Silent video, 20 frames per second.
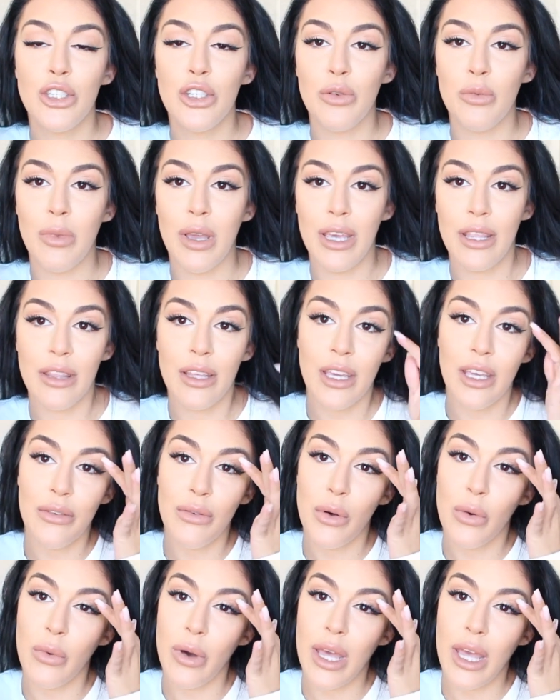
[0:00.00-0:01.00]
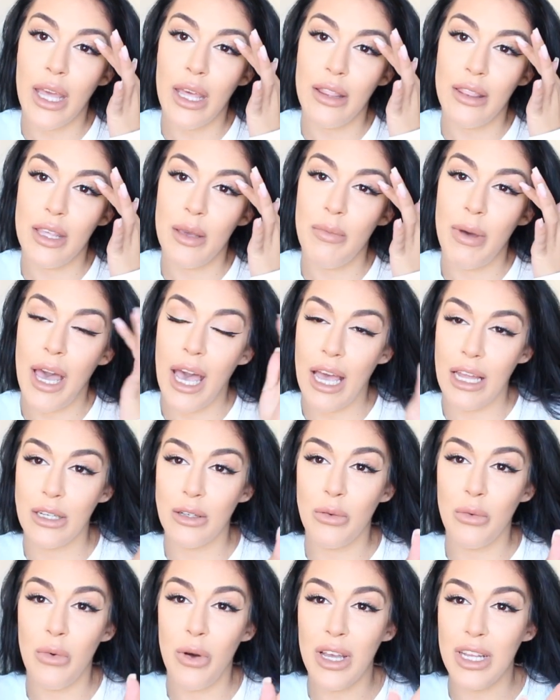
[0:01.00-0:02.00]
to make the giveaway the
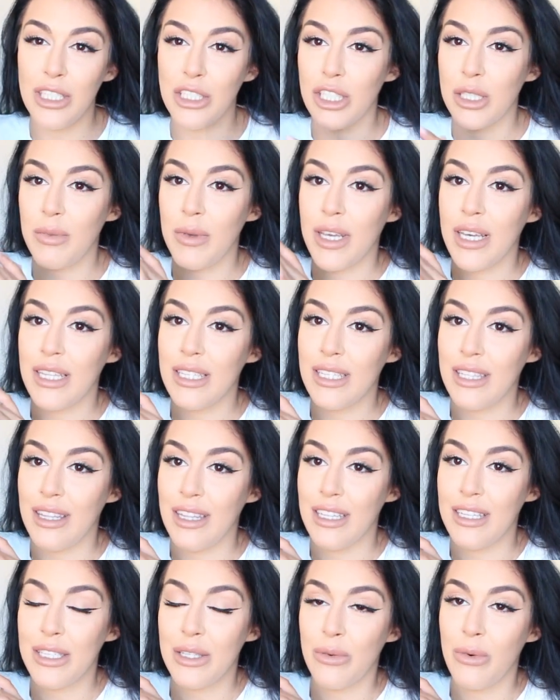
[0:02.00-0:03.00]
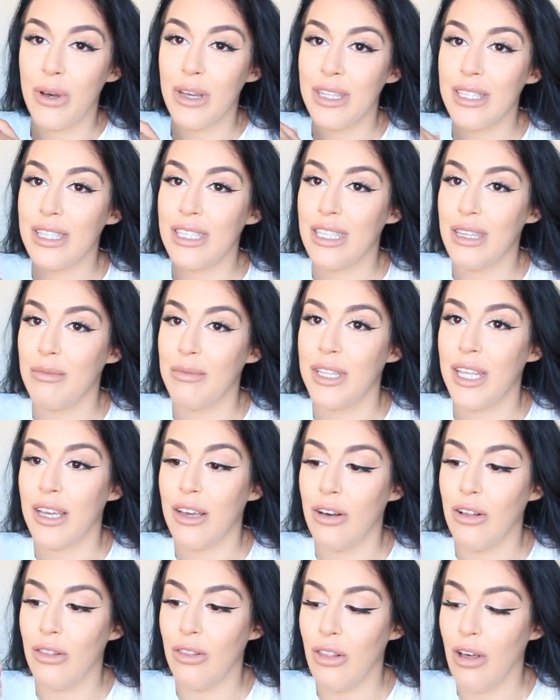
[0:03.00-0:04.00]
patent one, just because this one seems like
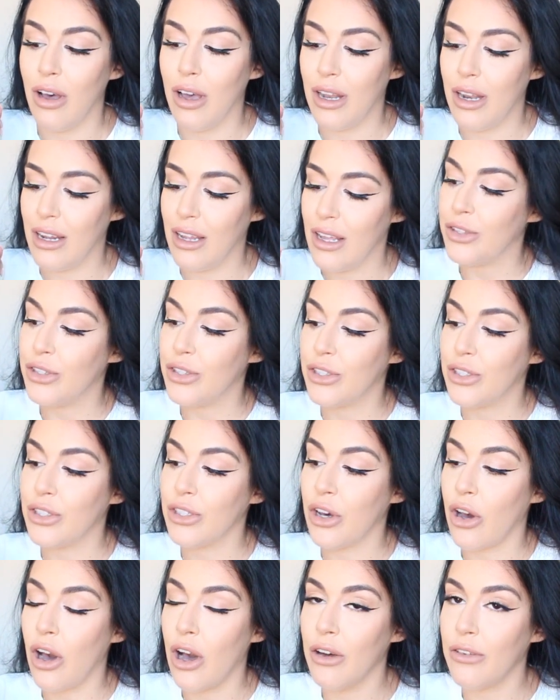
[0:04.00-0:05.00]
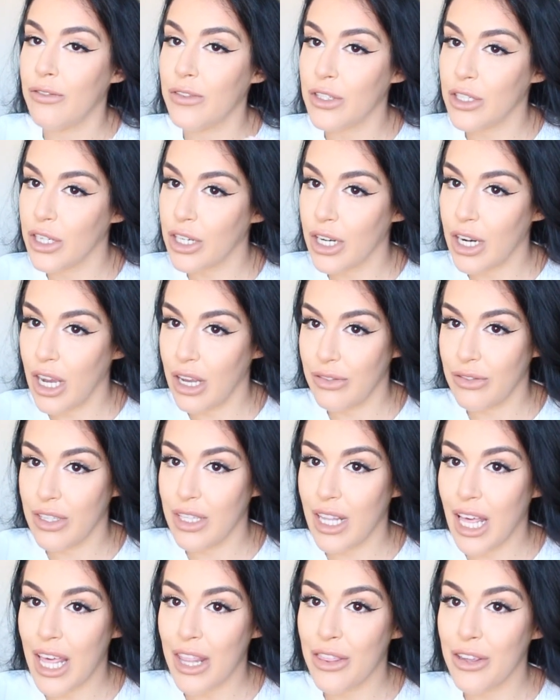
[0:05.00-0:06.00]
a lot softer of a
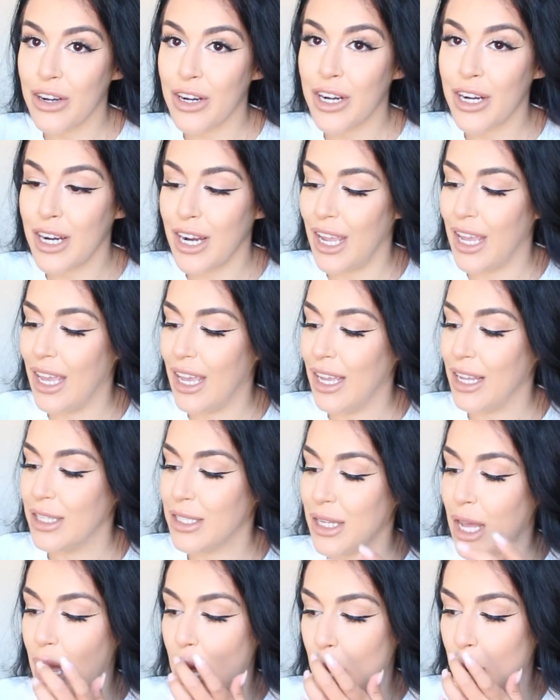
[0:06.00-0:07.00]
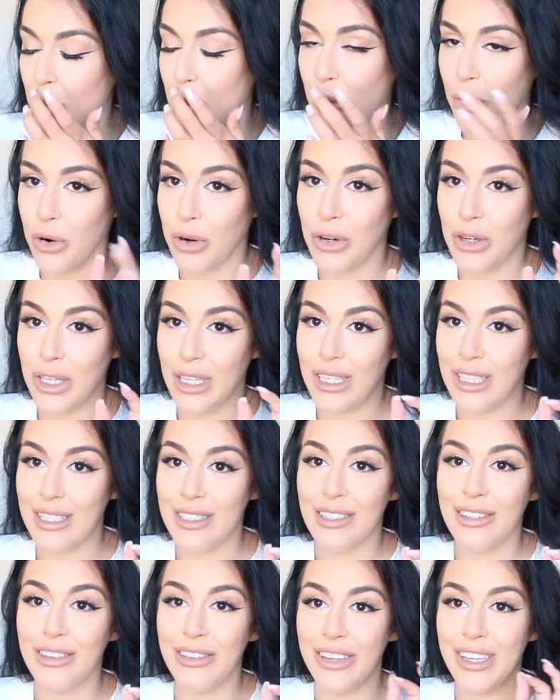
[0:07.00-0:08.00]
leather and more
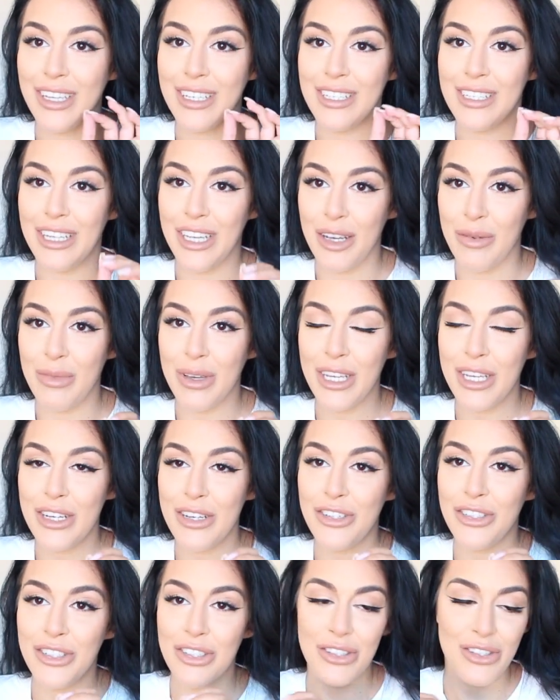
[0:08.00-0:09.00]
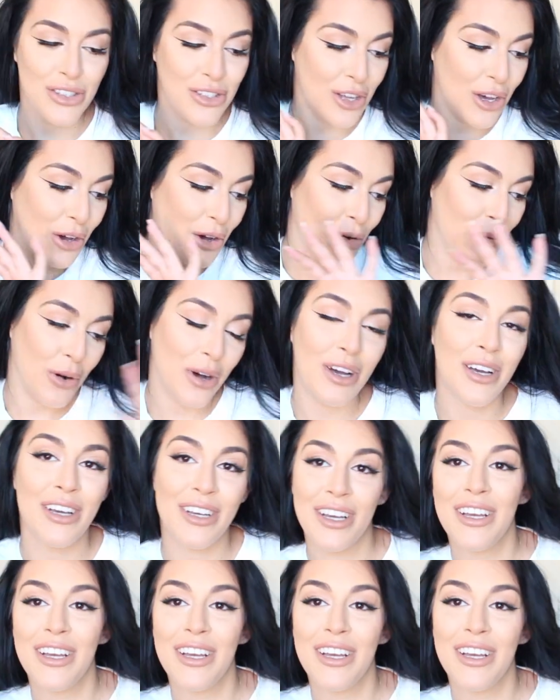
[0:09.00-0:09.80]
easily damaged. So